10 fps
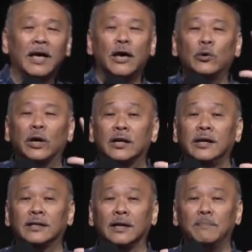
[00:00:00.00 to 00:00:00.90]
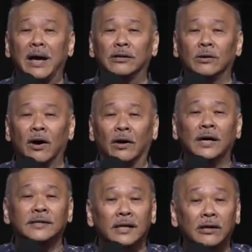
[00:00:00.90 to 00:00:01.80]
quickly turn back to God.
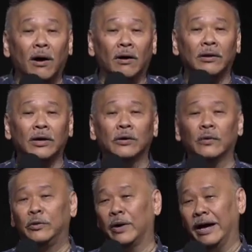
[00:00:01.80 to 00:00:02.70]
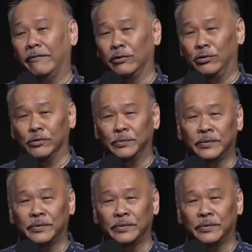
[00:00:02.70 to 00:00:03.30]
Say, God, what do I have to do?